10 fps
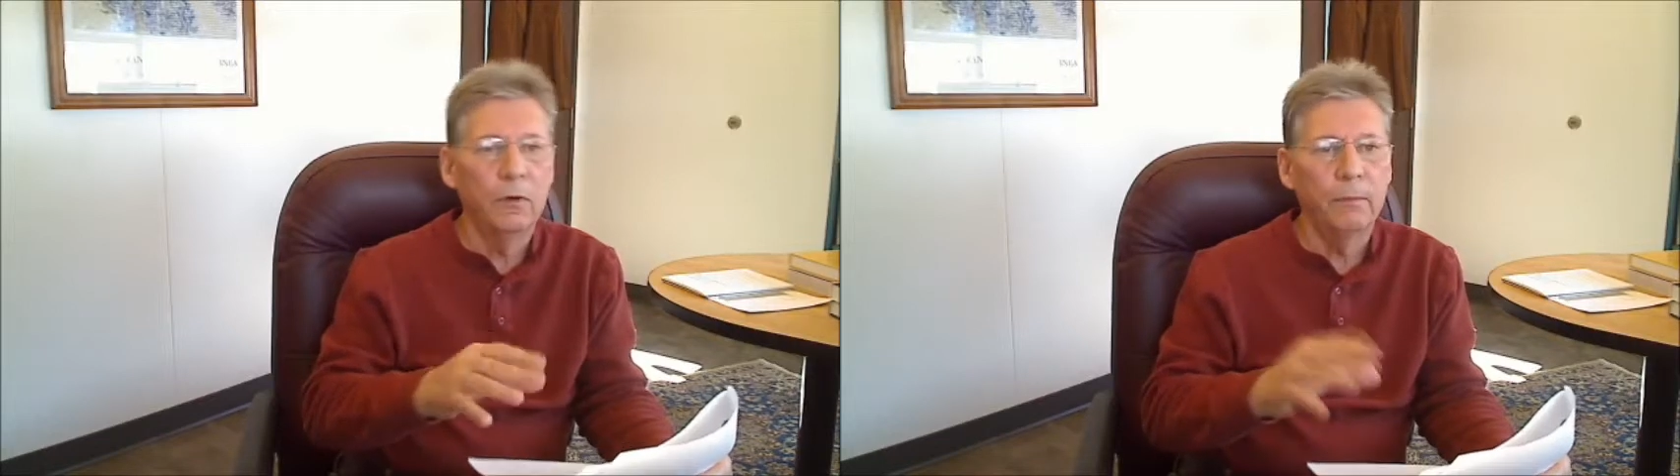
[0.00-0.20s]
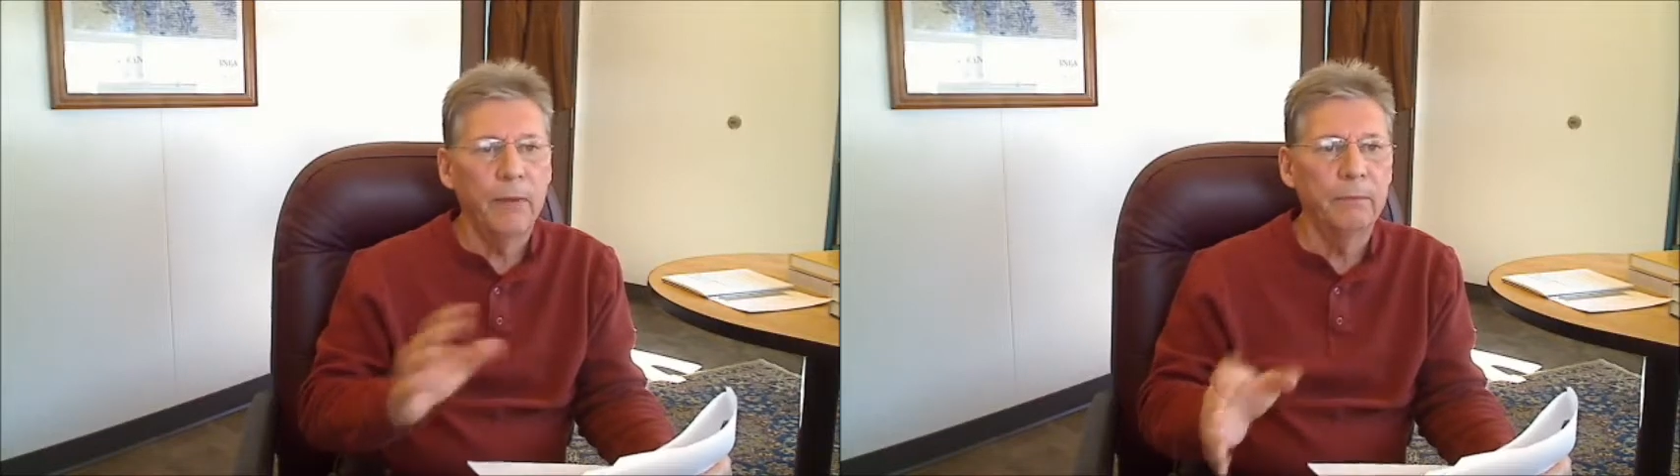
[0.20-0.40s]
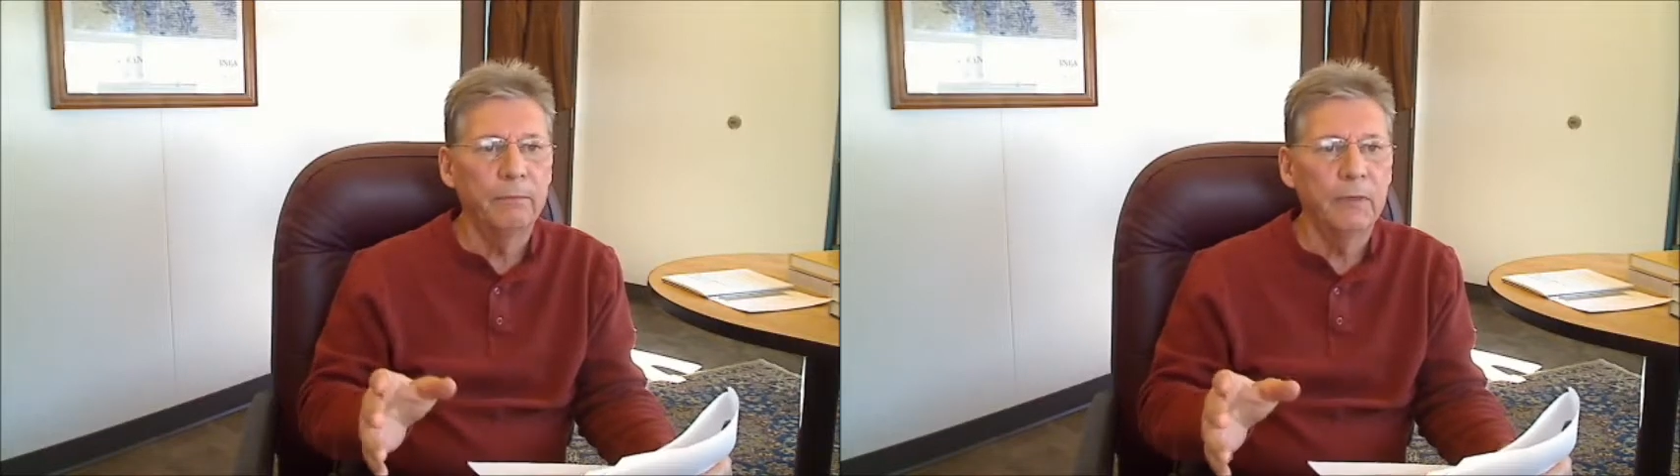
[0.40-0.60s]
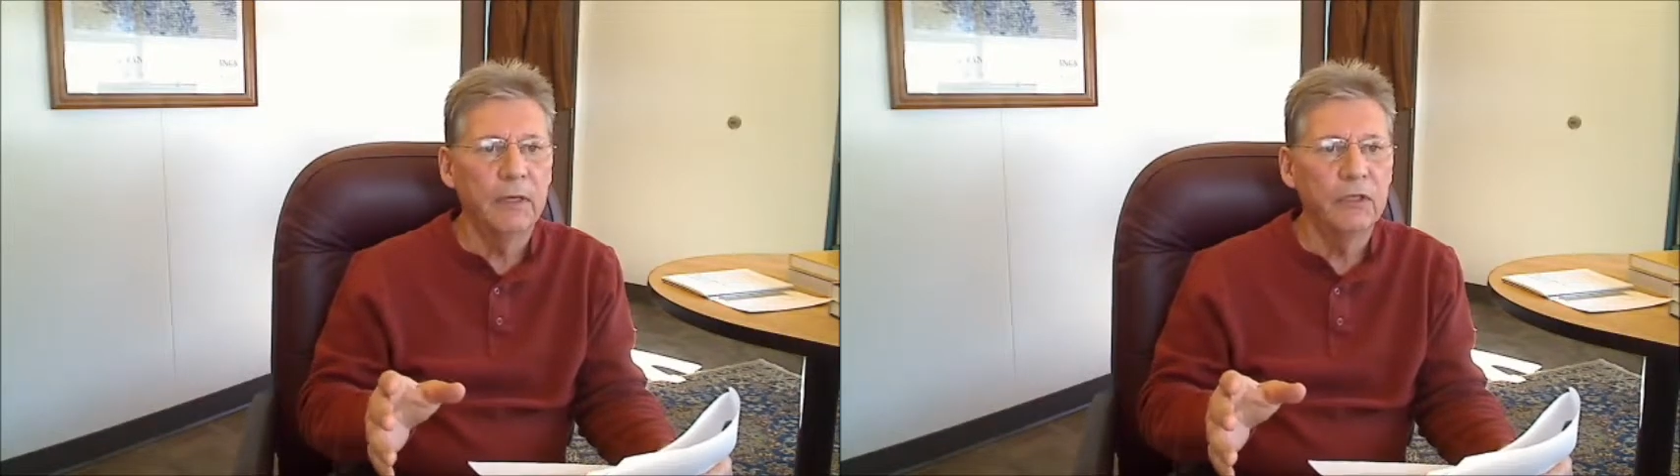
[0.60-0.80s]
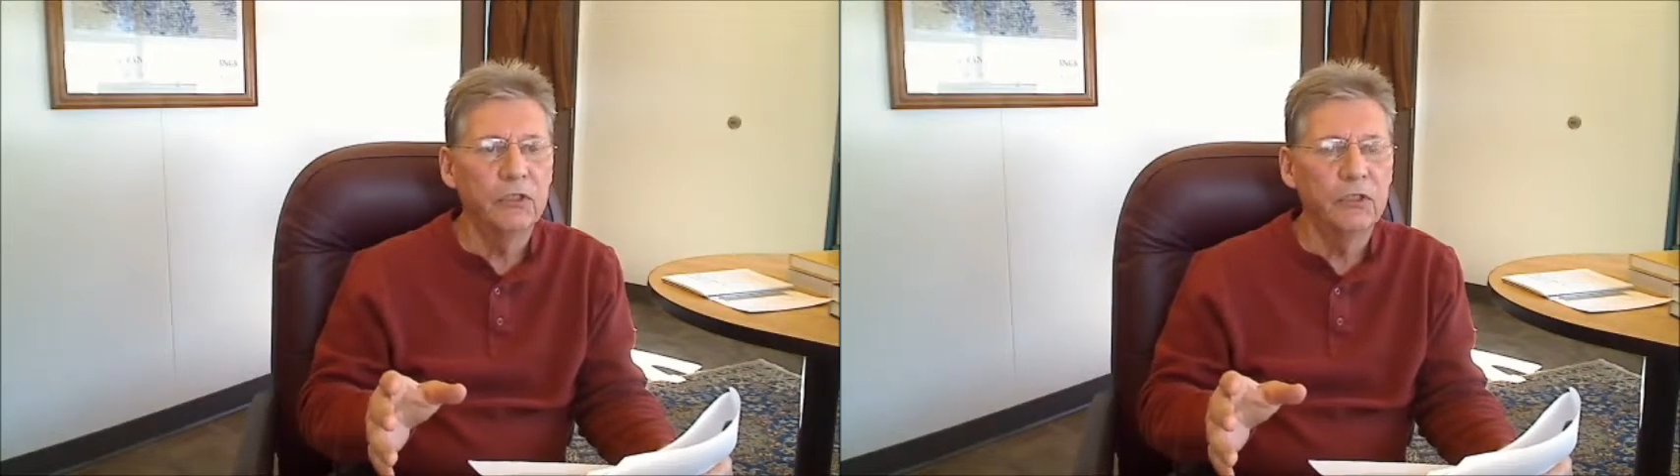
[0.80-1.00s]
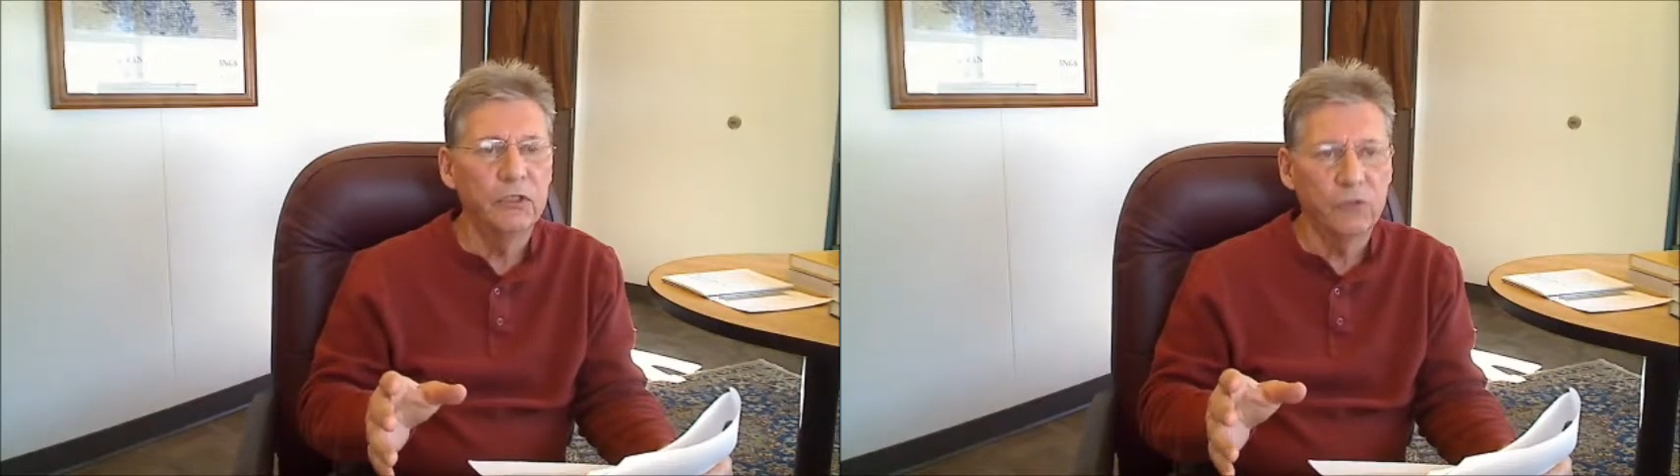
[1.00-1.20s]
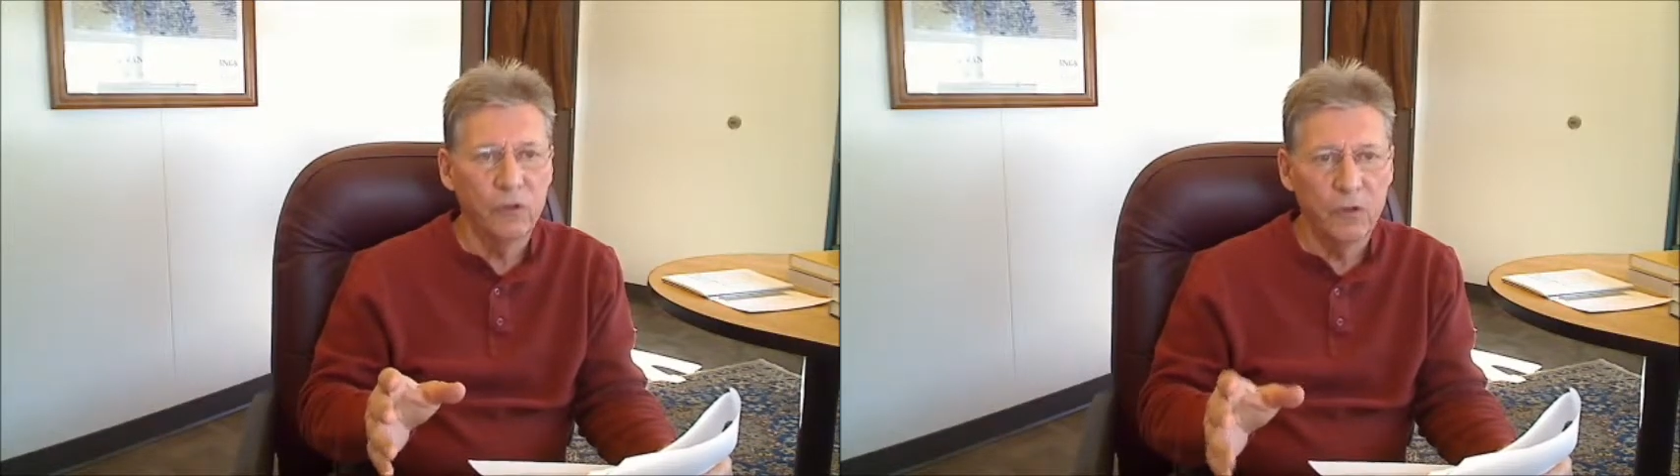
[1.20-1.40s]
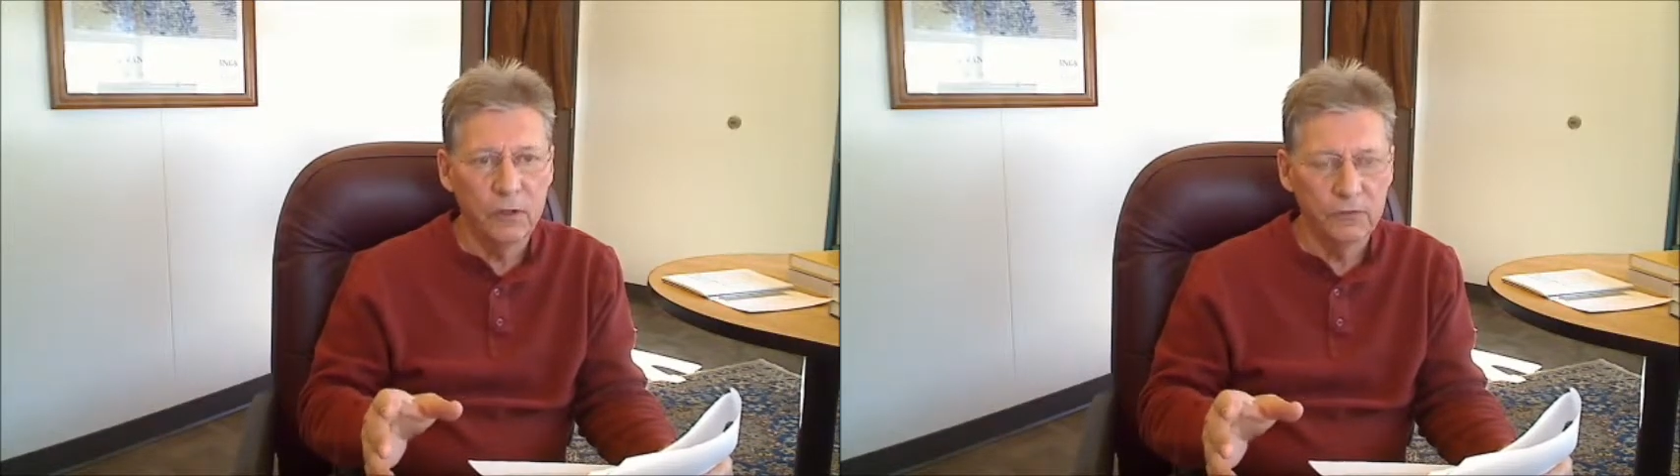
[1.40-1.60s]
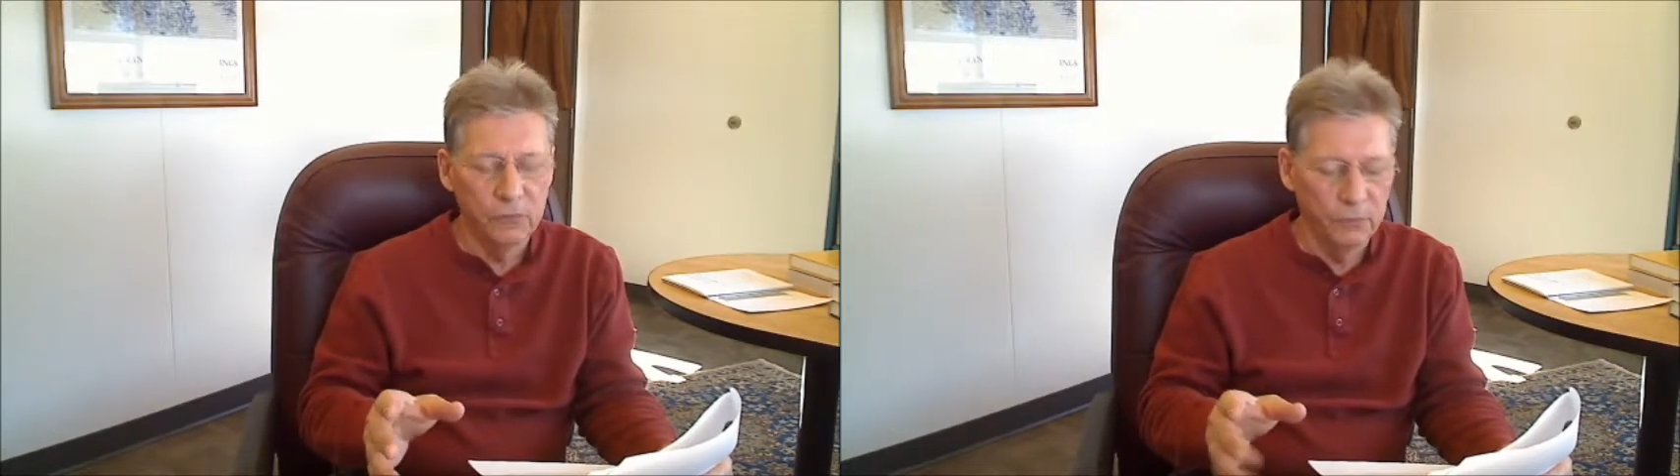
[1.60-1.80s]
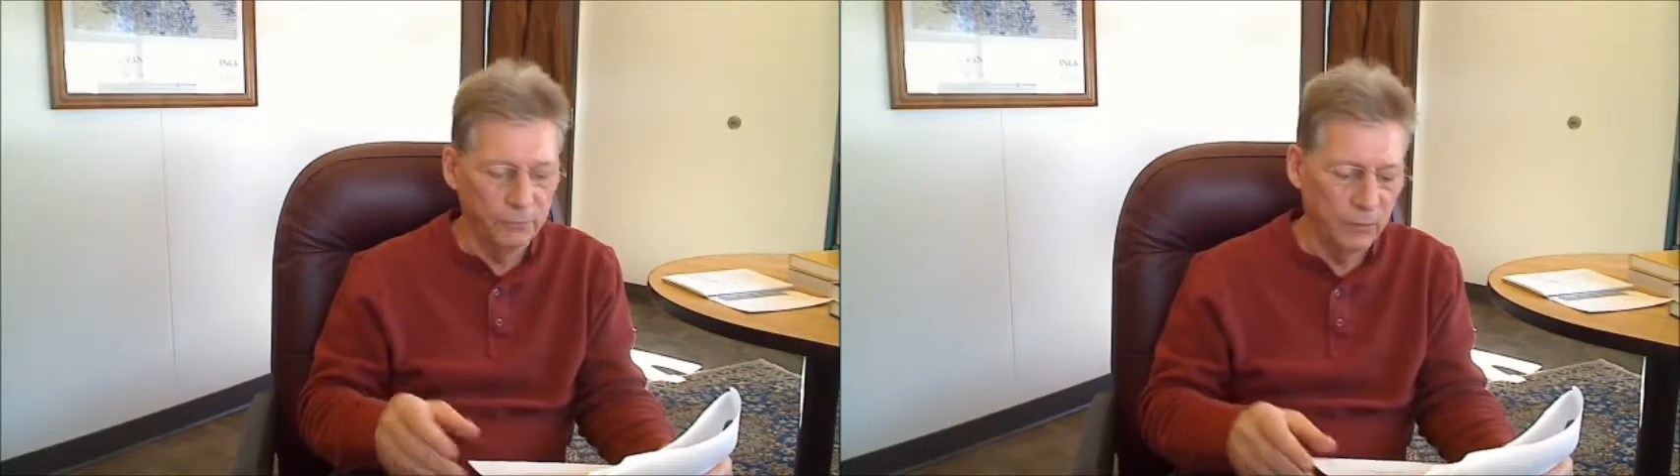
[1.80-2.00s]
or a population is
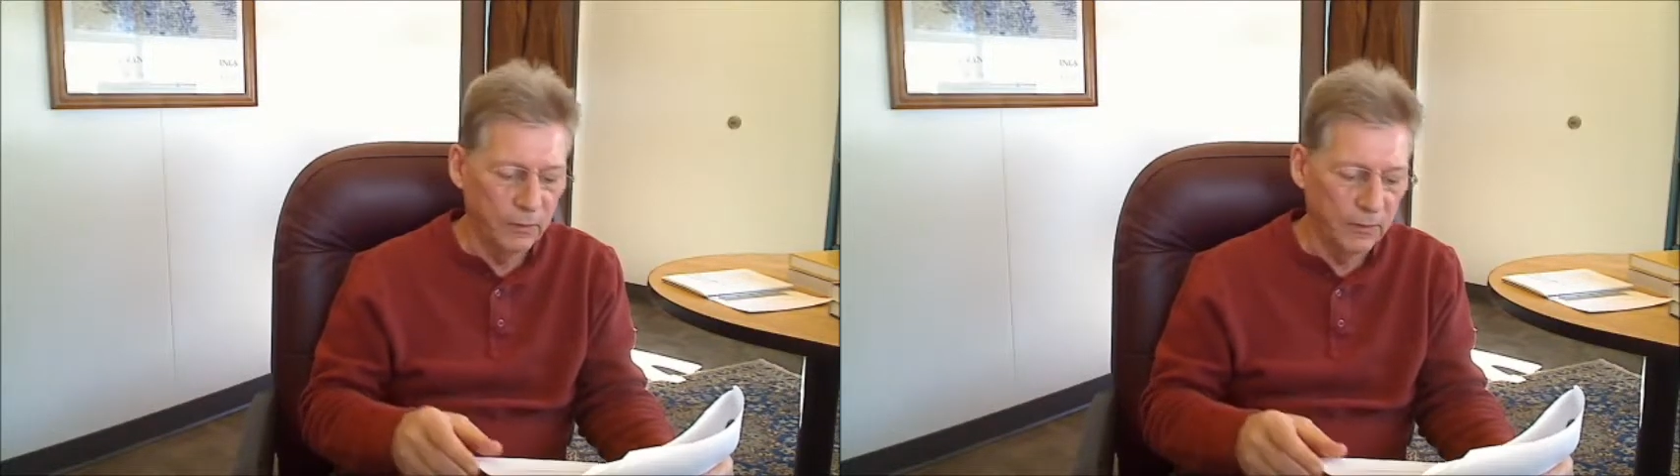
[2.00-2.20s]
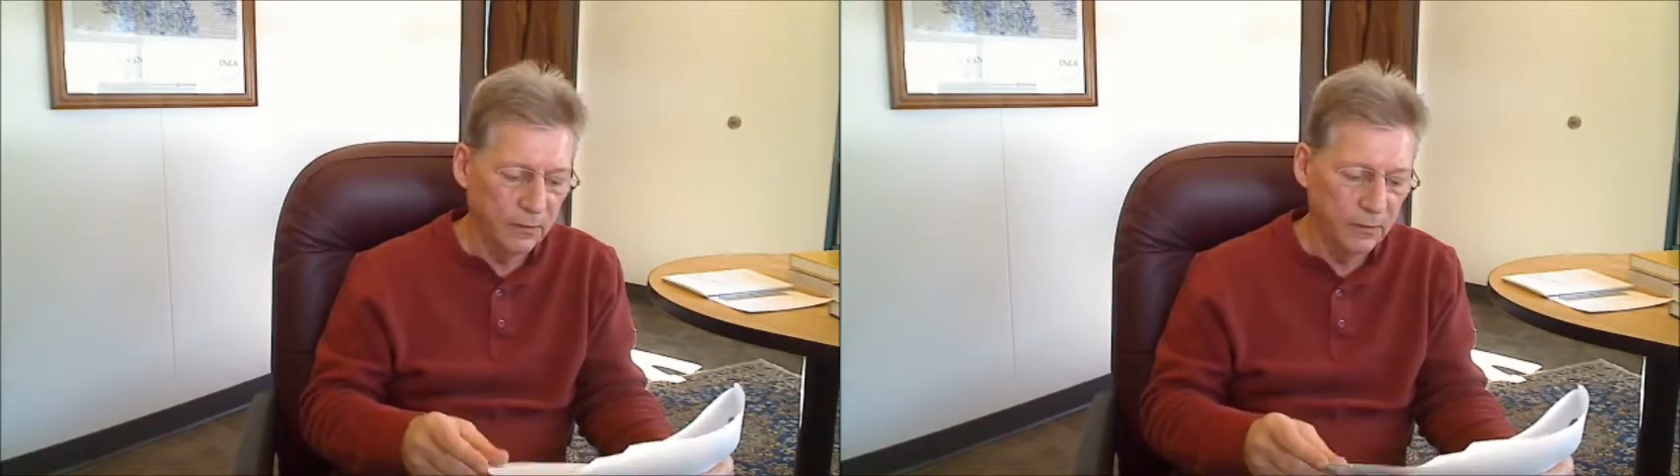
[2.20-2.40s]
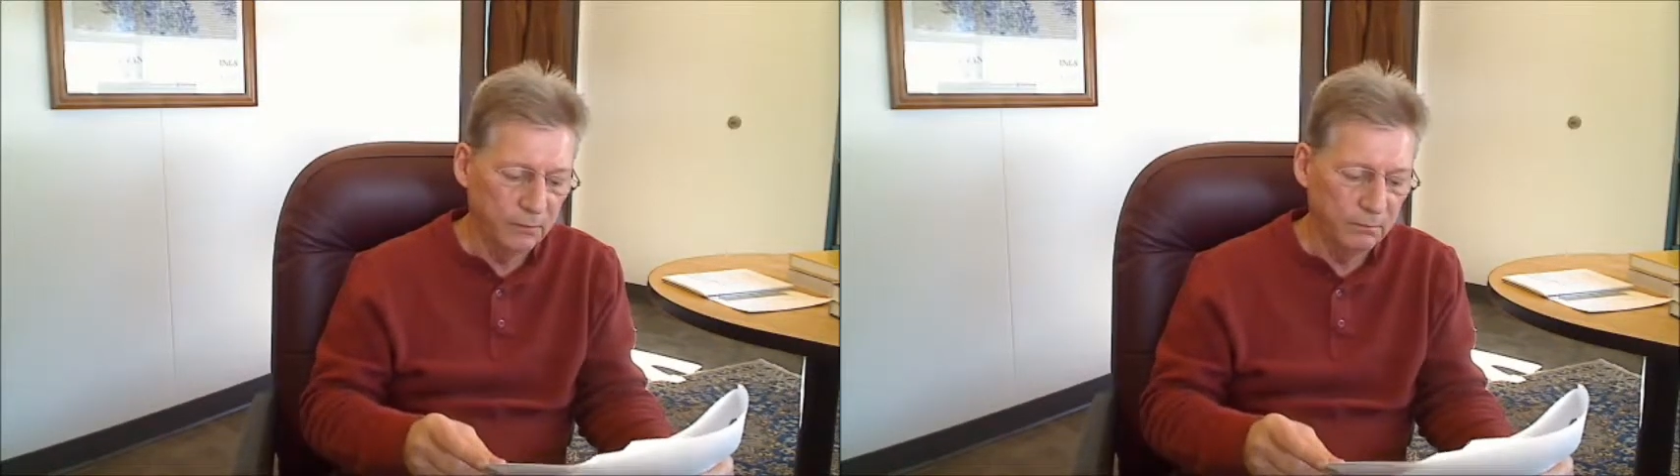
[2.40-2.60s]
also important.